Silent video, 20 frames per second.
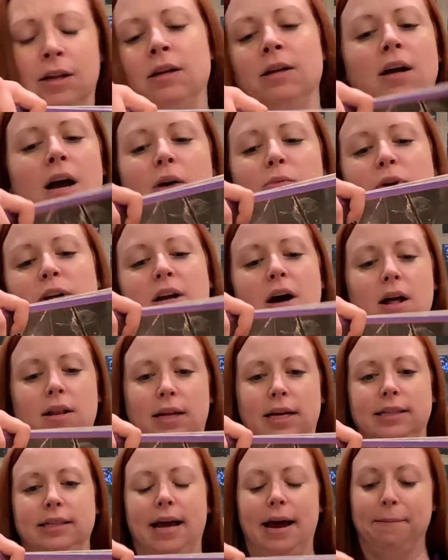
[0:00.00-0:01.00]
I would not
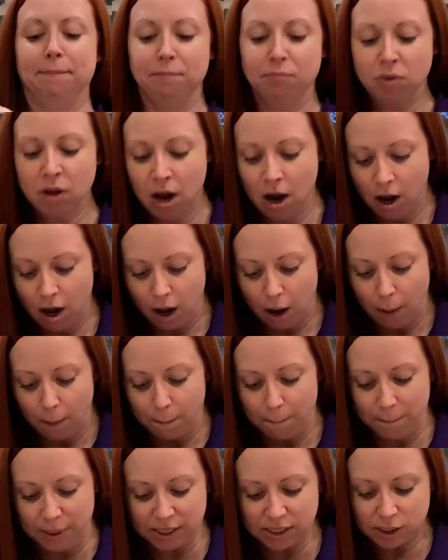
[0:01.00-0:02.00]
like that.
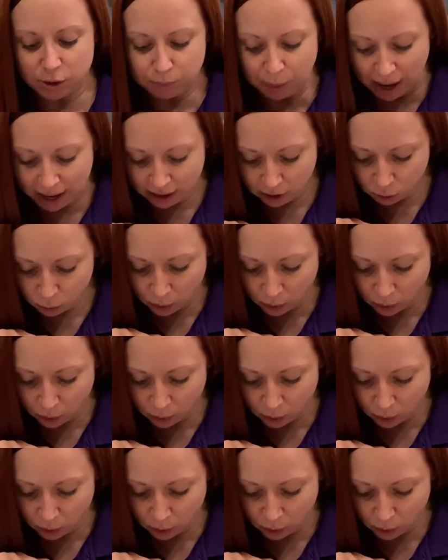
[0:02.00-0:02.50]
But spider